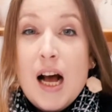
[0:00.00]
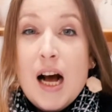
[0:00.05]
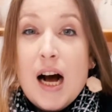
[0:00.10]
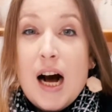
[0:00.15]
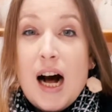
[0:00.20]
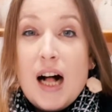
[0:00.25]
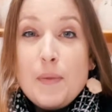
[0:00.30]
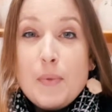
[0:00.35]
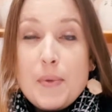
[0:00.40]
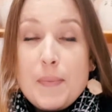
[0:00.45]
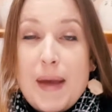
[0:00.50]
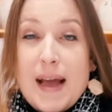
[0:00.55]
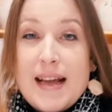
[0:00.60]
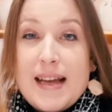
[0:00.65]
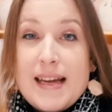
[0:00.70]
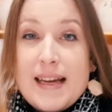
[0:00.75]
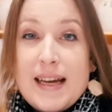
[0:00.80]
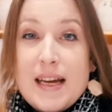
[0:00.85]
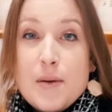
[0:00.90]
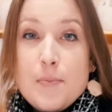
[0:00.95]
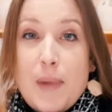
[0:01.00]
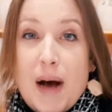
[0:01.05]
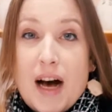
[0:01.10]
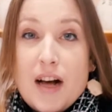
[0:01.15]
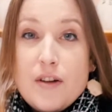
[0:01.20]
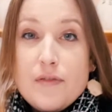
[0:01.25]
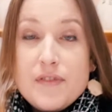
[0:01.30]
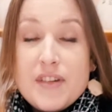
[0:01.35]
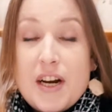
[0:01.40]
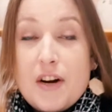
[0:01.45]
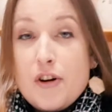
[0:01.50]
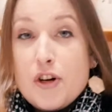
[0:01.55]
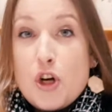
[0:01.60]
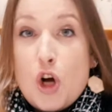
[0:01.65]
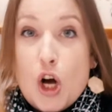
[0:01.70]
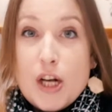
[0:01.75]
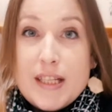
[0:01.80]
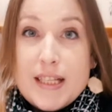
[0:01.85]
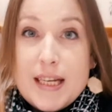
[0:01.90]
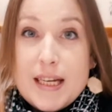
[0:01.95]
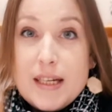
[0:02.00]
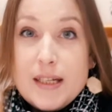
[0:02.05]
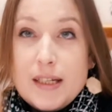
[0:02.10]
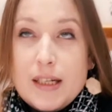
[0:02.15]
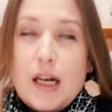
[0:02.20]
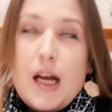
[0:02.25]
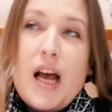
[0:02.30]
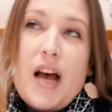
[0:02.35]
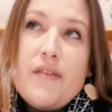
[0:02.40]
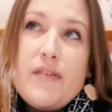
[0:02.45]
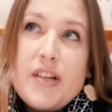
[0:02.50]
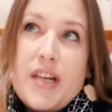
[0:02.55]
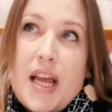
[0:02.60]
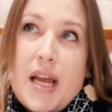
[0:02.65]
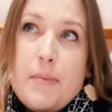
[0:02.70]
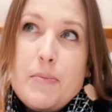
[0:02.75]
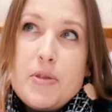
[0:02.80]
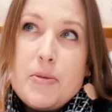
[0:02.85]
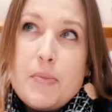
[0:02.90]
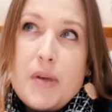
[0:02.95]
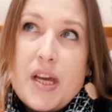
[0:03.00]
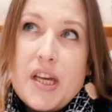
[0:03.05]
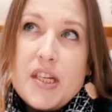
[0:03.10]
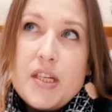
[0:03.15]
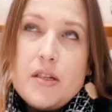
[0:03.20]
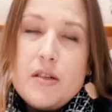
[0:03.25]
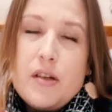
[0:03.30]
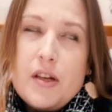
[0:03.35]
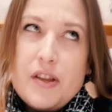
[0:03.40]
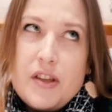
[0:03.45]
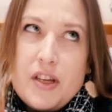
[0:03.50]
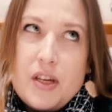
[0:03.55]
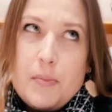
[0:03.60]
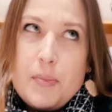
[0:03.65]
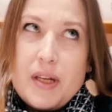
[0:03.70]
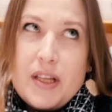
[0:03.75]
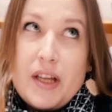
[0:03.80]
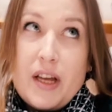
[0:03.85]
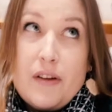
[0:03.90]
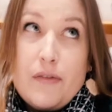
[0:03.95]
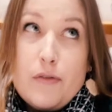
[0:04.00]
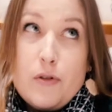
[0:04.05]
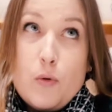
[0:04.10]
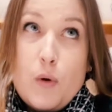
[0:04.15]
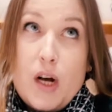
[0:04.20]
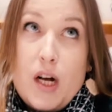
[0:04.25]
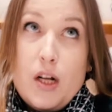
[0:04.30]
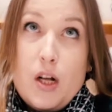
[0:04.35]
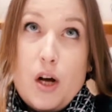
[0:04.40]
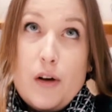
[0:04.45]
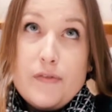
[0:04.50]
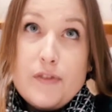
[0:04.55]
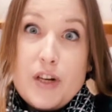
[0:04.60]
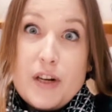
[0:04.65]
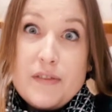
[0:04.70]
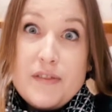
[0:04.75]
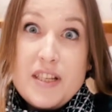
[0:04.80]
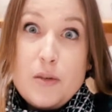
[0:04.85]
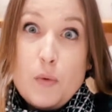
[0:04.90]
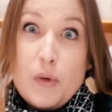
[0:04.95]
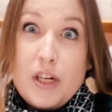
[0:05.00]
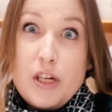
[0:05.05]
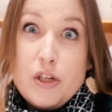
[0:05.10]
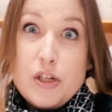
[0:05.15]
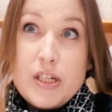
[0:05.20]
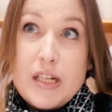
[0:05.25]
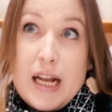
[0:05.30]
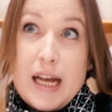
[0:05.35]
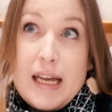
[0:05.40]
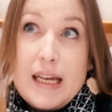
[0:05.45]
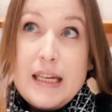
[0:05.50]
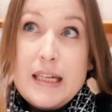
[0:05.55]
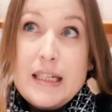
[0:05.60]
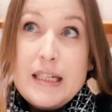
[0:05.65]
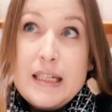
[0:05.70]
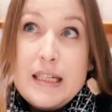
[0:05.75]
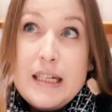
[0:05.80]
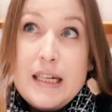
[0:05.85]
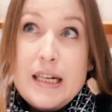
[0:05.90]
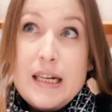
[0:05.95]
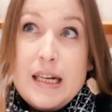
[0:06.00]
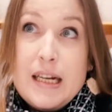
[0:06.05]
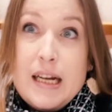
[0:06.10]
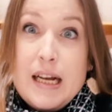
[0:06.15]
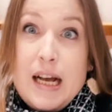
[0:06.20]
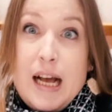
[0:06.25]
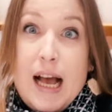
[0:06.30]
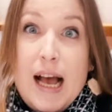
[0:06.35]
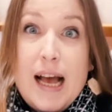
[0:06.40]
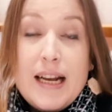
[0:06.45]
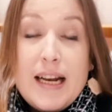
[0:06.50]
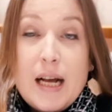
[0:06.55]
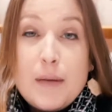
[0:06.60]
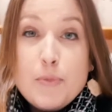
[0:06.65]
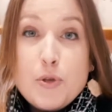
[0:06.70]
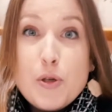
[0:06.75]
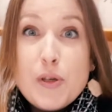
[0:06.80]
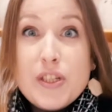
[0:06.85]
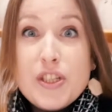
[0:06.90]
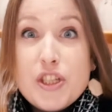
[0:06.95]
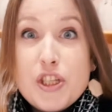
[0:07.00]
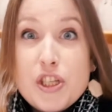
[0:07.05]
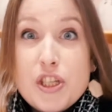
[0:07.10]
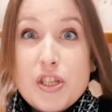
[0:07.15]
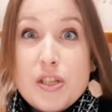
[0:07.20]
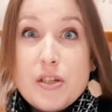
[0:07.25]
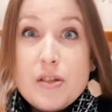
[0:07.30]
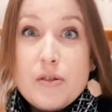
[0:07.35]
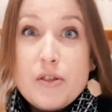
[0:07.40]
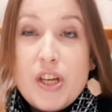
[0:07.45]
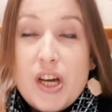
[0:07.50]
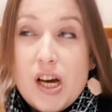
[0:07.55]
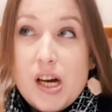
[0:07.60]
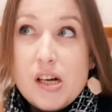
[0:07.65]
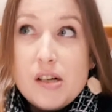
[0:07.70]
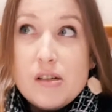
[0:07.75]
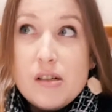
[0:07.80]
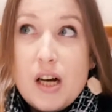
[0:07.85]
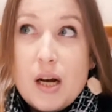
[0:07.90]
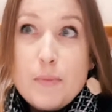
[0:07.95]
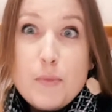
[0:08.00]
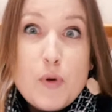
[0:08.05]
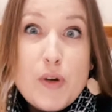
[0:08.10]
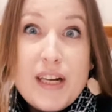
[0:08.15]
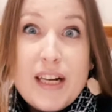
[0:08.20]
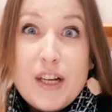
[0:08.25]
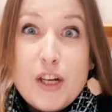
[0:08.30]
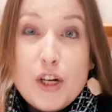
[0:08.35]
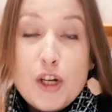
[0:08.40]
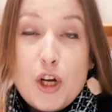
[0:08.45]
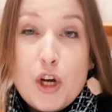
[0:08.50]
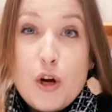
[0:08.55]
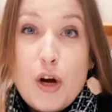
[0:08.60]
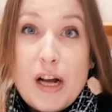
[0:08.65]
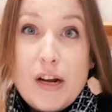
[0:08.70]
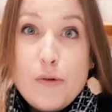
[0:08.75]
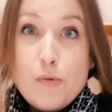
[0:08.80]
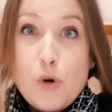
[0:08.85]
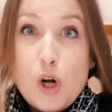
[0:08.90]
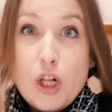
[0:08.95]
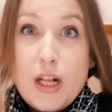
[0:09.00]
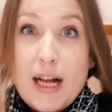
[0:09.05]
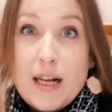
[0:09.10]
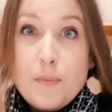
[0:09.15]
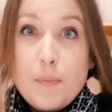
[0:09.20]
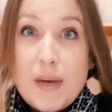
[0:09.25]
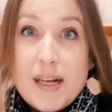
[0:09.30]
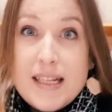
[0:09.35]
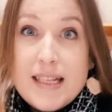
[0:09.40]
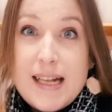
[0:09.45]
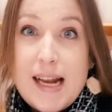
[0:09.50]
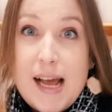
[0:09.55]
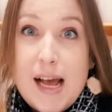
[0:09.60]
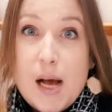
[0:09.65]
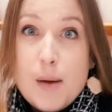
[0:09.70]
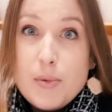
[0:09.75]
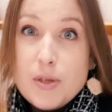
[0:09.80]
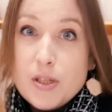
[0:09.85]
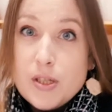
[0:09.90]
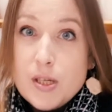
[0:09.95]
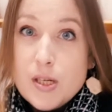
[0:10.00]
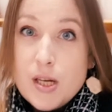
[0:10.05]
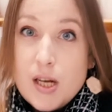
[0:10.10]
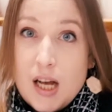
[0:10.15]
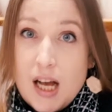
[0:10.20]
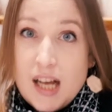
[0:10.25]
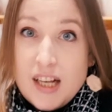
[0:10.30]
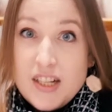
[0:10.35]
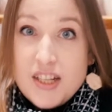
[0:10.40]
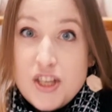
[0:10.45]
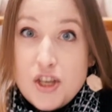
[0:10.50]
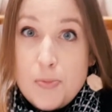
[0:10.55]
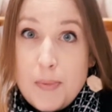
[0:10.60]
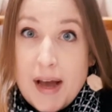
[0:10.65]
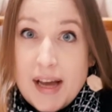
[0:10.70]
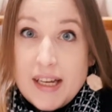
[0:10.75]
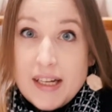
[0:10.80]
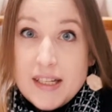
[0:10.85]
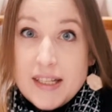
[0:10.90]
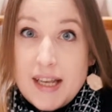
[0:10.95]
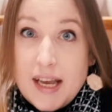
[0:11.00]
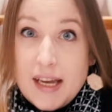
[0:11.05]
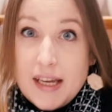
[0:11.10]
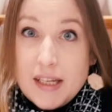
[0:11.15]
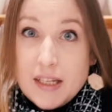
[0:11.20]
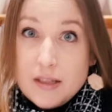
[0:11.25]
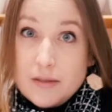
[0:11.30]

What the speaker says: I'll be making him out of terracotta. I haven't named him yet. I'll think about that for a while after I've seen what he looks like. And I'm quickly gonna go and roll out my slab. I'll see you back in a second.